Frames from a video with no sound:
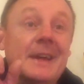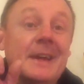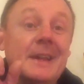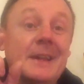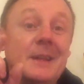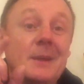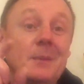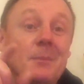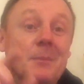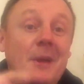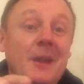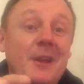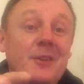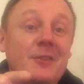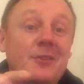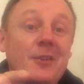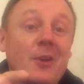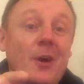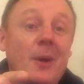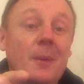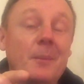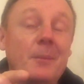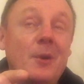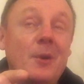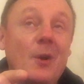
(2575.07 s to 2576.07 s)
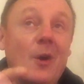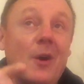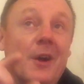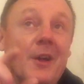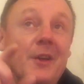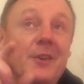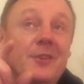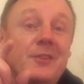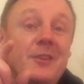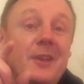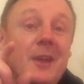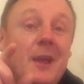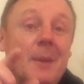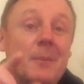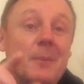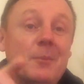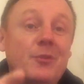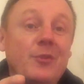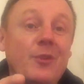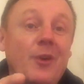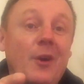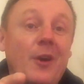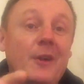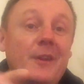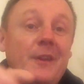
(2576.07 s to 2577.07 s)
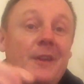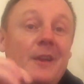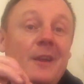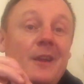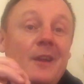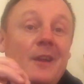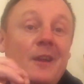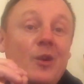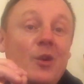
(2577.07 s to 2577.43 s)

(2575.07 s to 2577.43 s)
In the meantime, guys, keep shining.